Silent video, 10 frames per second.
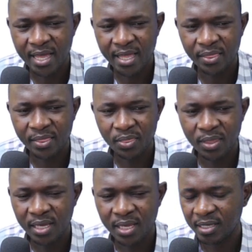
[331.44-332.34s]
can
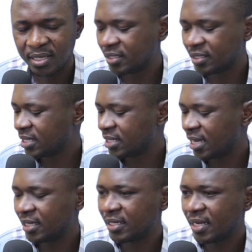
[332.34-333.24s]
always
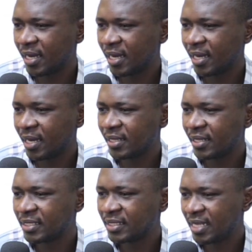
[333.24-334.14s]
reserve the
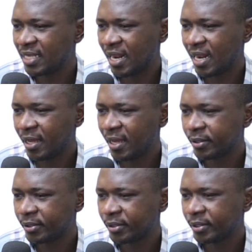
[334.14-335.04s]
seller can always
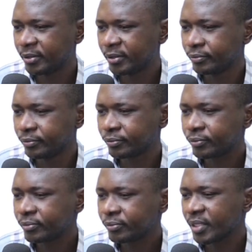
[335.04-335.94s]
reserve,
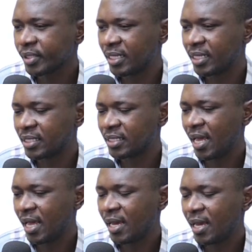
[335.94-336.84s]
the
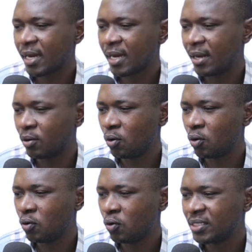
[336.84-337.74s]

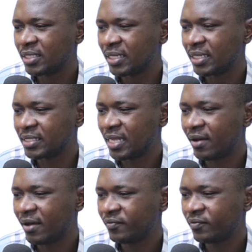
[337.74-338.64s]
seller
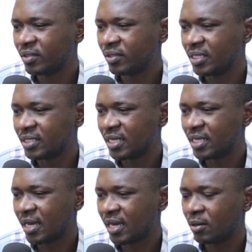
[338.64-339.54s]
can always
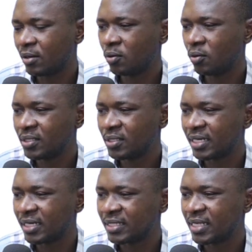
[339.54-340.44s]
set a
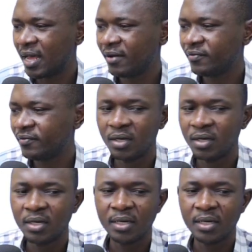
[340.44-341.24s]
reserve price.